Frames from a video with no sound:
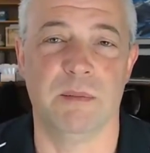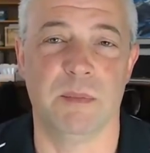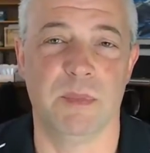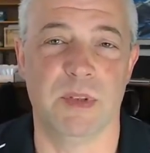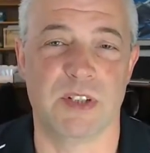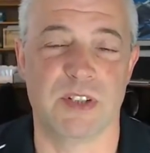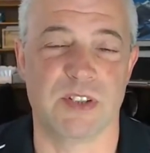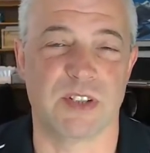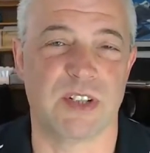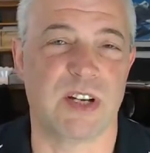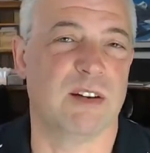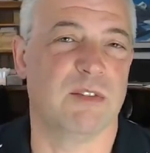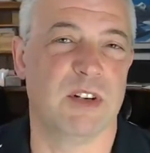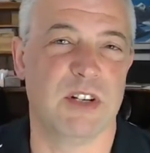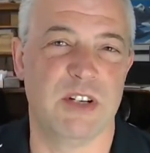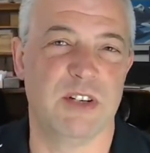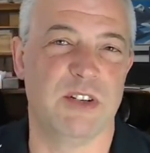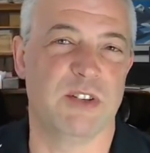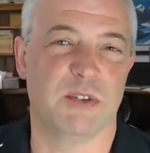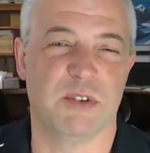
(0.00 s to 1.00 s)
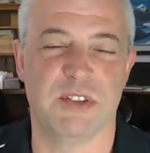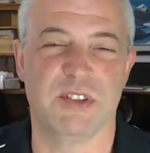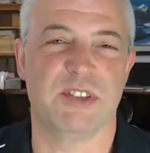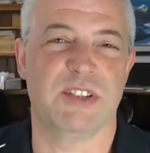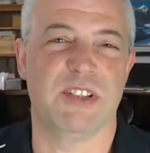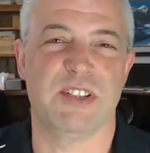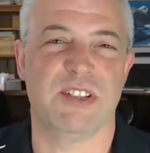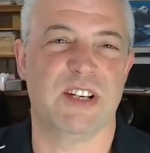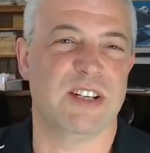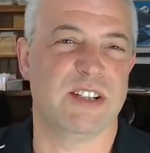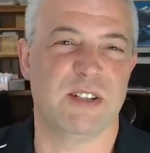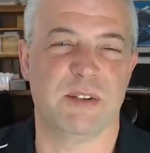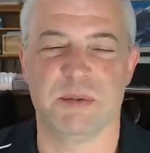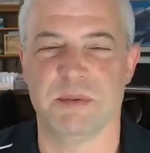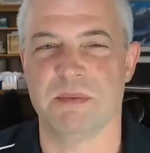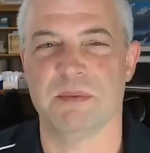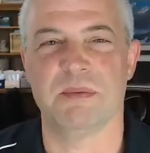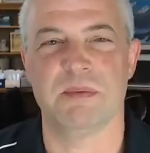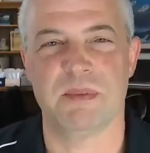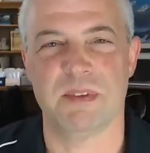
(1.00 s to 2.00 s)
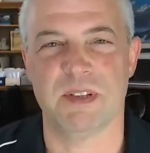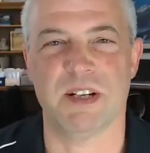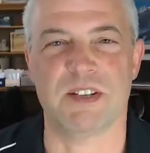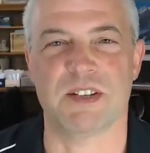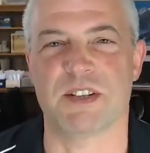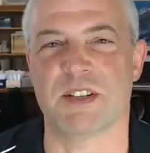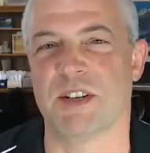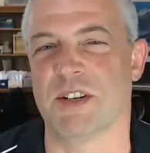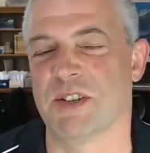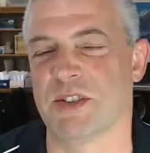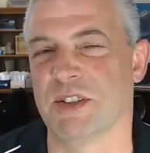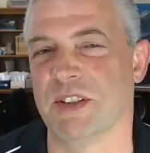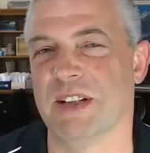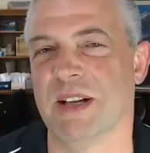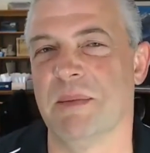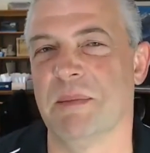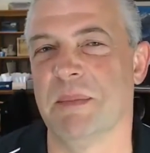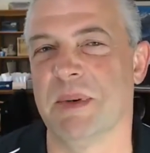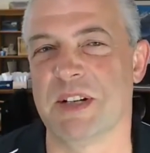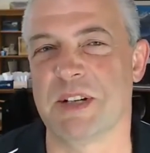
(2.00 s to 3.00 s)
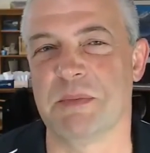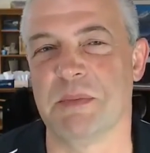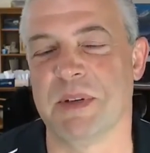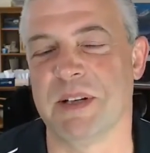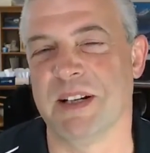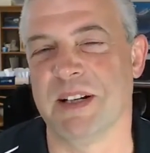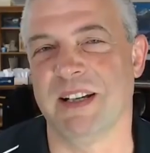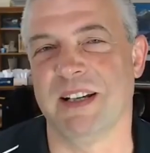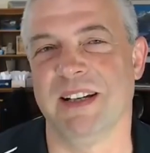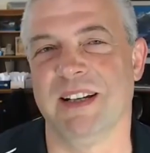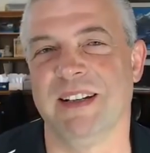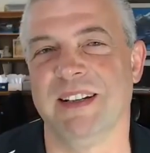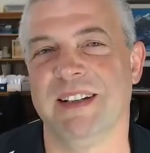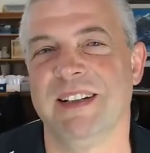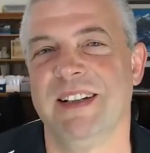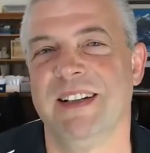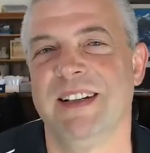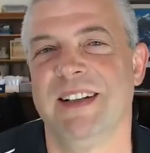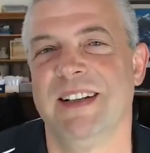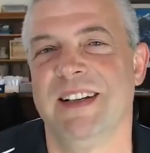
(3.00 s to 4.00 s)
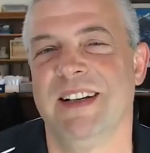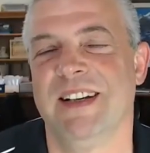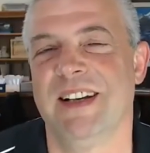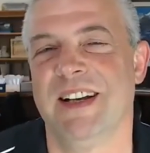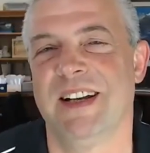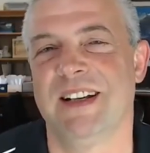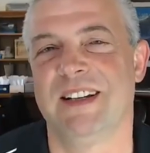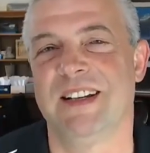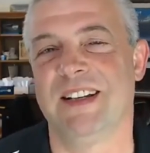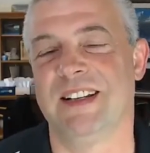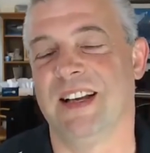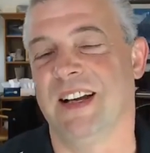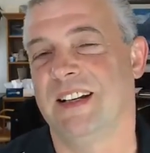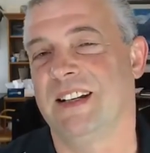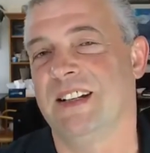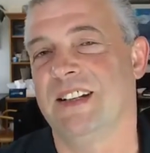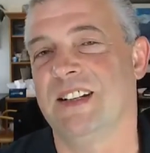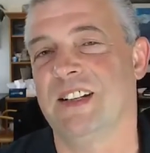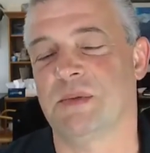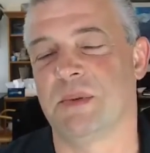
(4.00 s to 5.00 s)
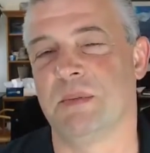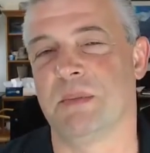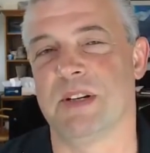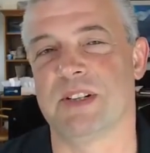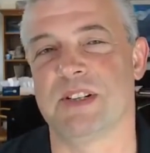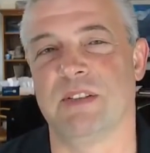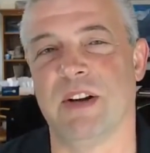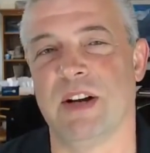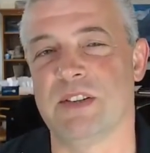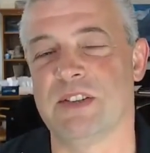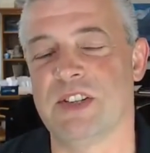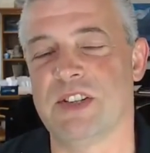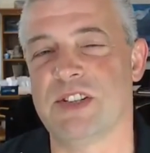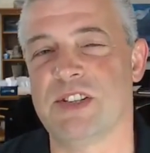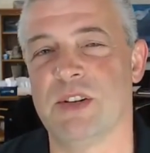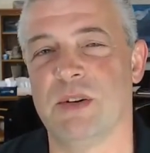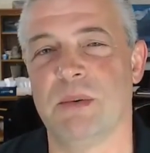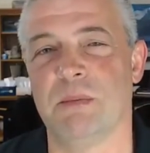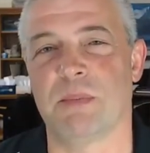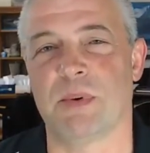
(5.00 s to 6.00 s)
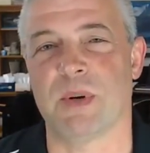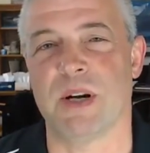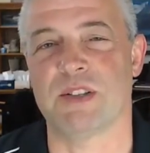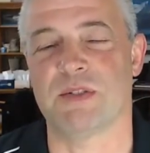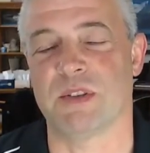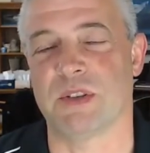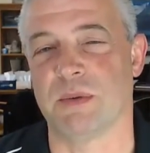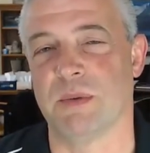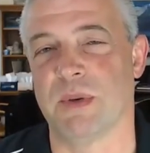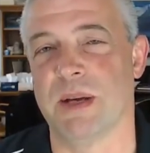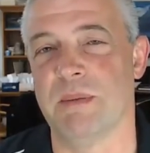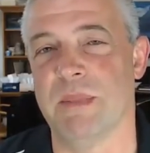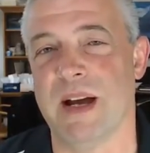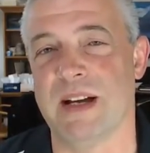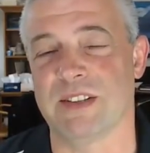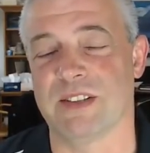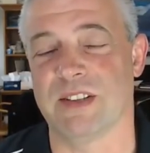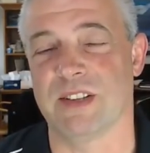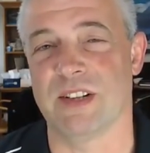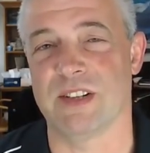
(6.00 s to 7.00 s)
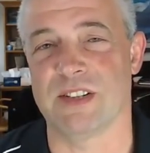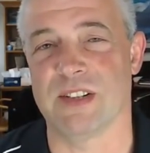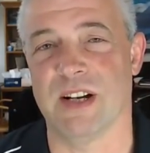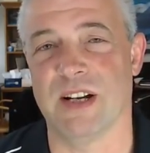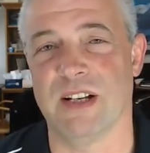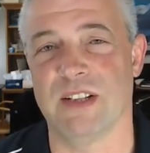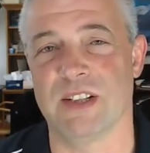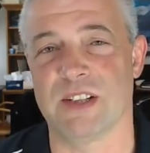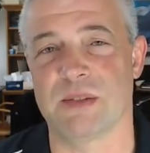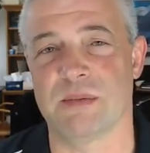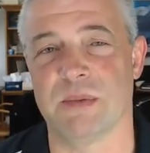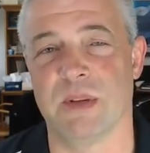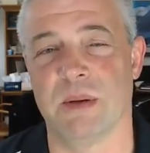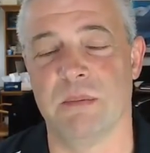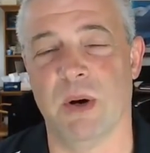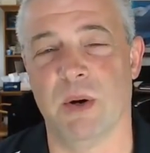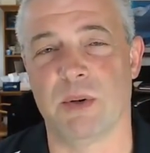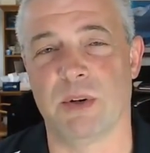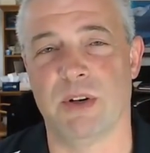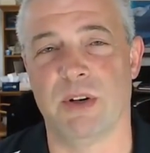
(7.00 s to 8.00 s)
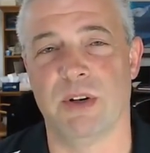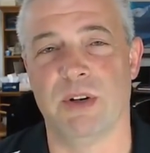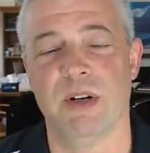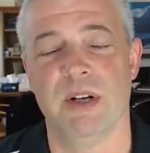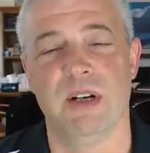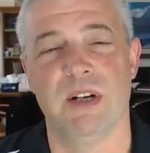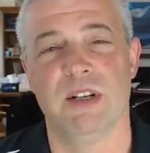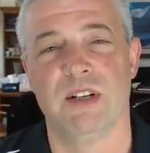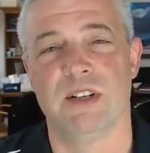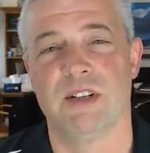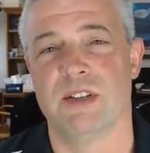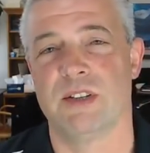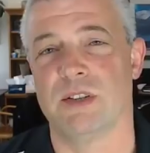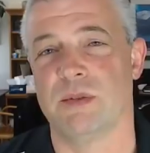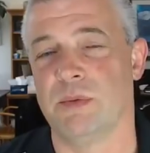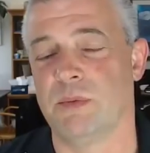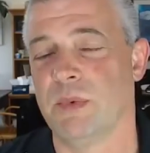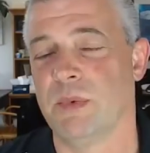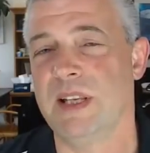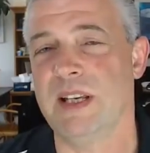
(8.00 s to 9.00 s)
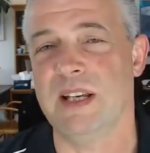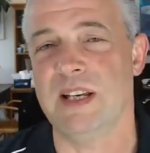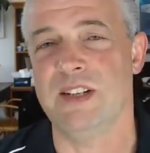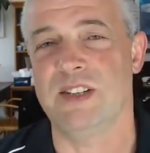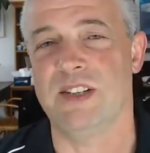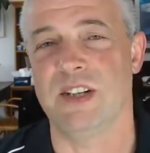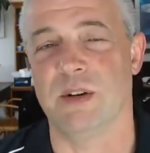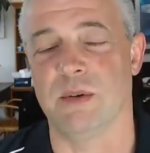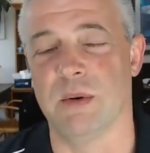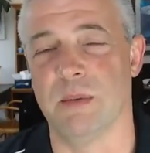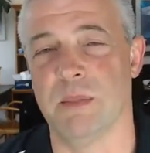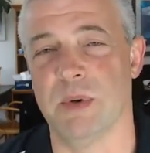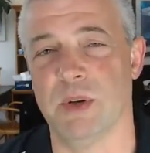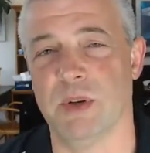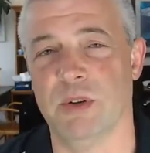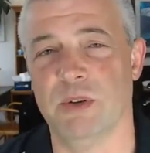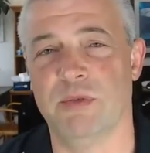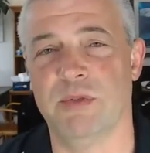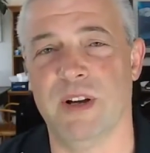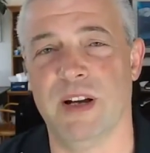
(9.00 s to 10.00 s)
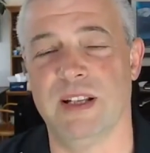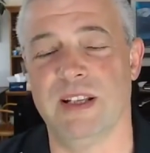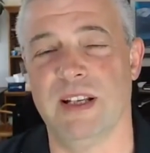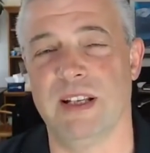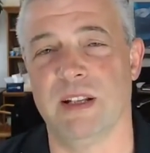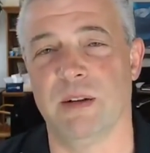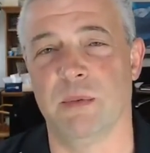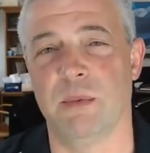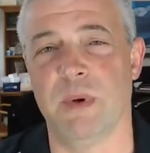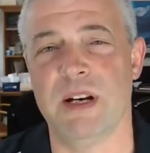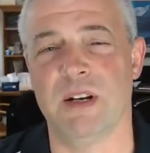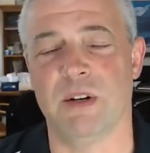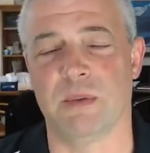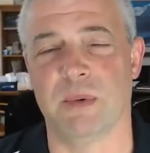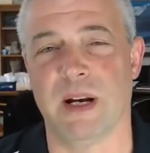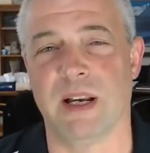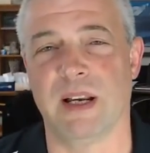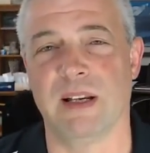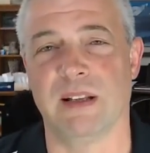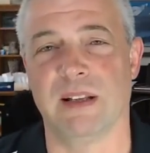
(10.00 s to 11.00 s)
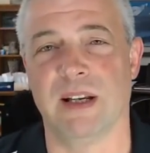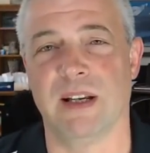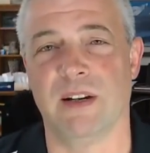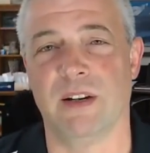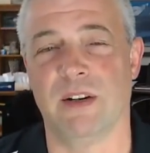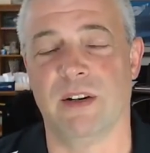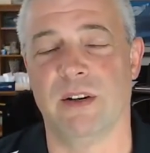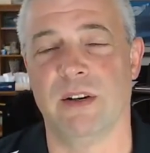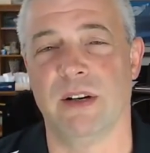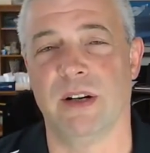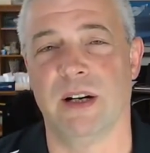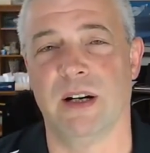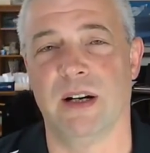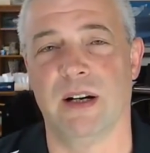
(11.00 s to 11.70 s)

which is kind of unusual because these days I don't touch cars all that much. But I did this one myself. I was just so impressed with the way Mazda designed this. The motor, really easy to remove, and then the window regulator,